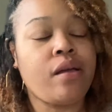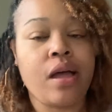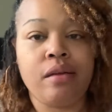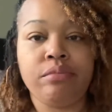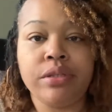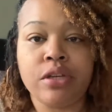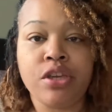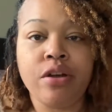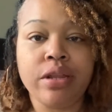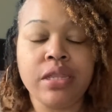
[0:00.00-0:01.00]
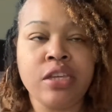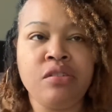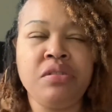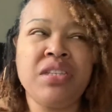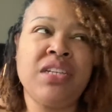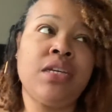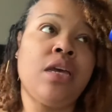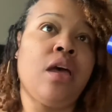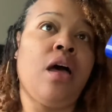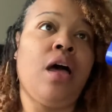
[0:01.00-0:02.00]
I've been currently using it.
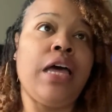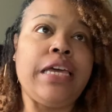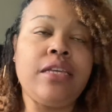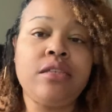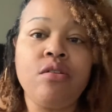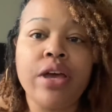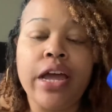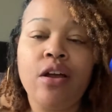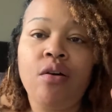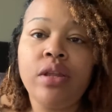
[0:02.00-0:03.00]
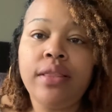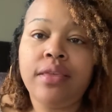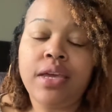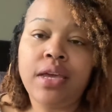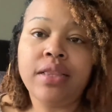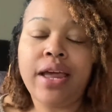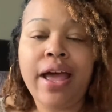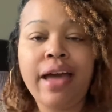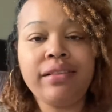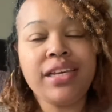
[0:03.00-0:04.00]
It's okay. The only thing that I
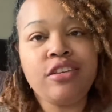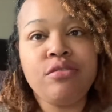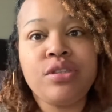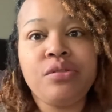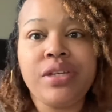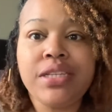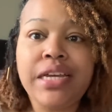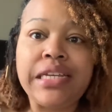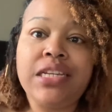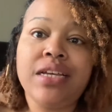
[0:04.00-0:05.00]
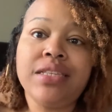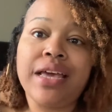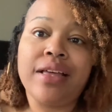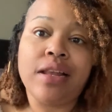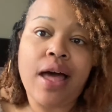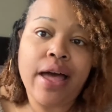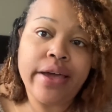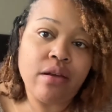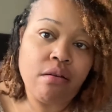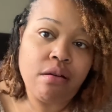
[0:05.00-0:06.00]
have to get used to is that it doesn't
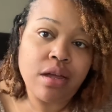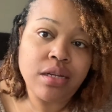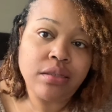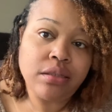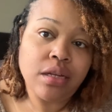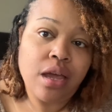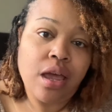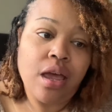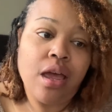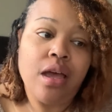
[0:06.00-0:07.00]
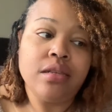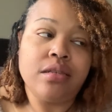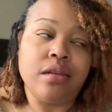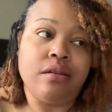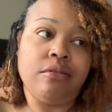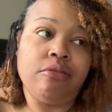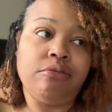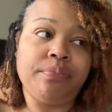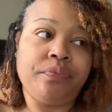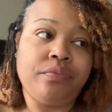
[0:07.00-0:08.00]
glide on.
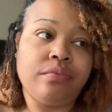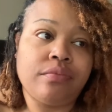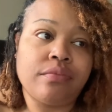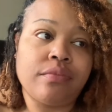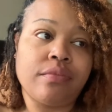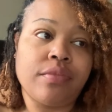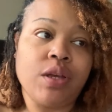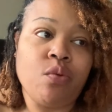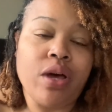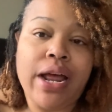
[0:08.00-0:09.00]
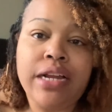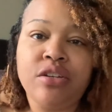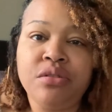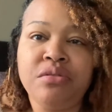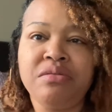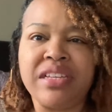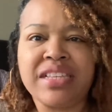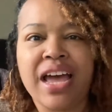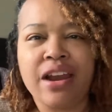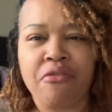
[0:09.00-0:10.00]
So what I do is
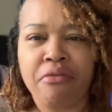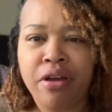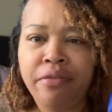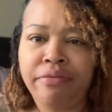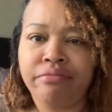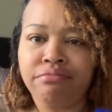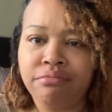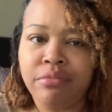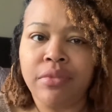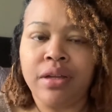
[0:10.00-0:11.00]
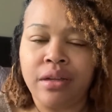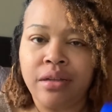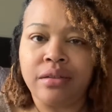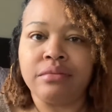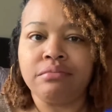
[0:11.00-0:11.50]
kind of rough uh,